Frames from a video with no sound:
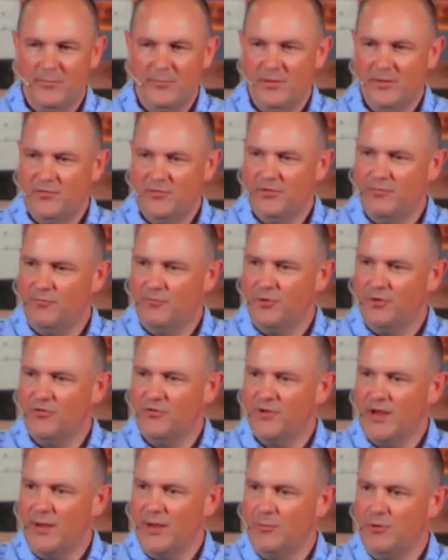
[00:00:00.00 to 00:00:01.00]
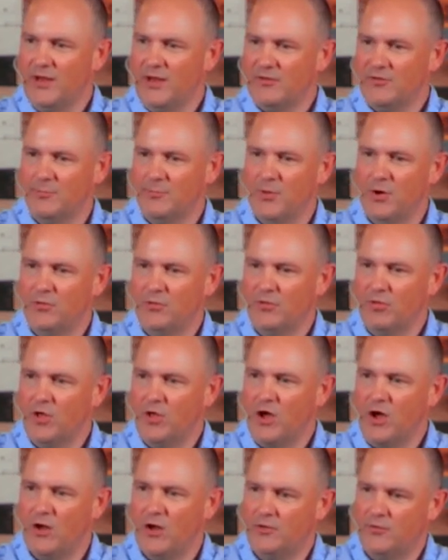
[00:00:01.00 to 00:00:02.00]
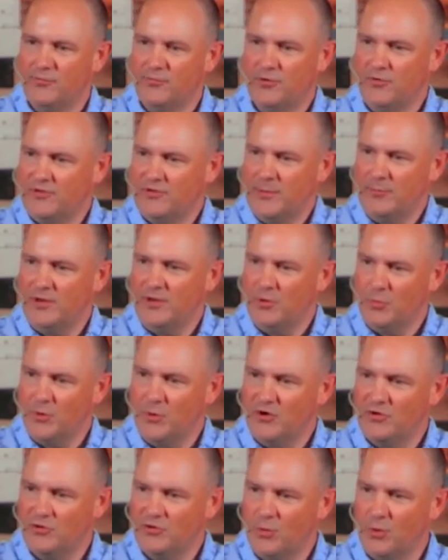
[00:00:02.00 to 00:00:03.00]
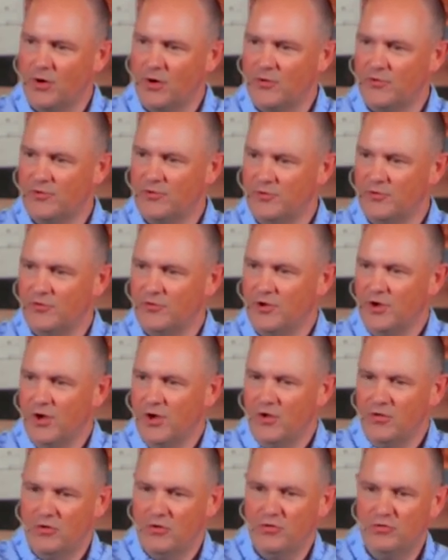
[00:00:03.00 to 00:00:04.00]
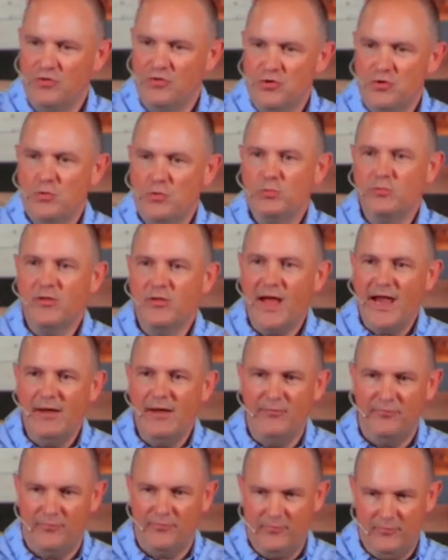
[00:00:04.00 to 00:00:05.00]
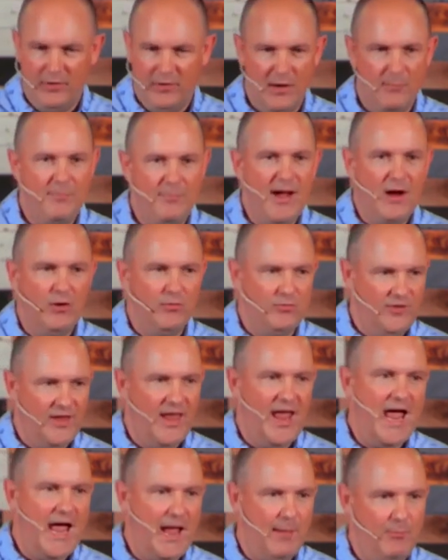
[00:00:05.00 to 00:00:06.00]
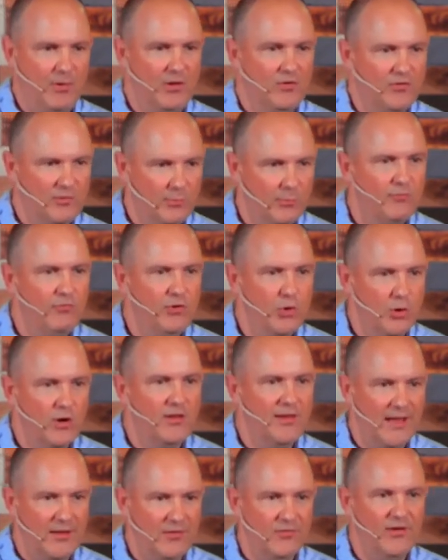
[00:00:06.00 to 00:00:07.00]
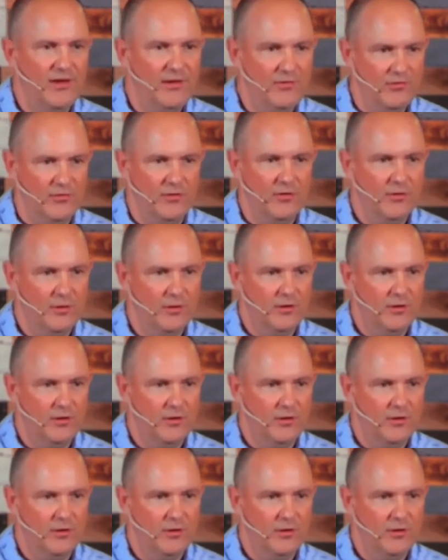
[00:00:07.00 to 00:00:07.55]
It's the first time you get to mow the lawn. It's the first time you get to wear shorts. There's, there's new life about to happen. Some of you are in that season.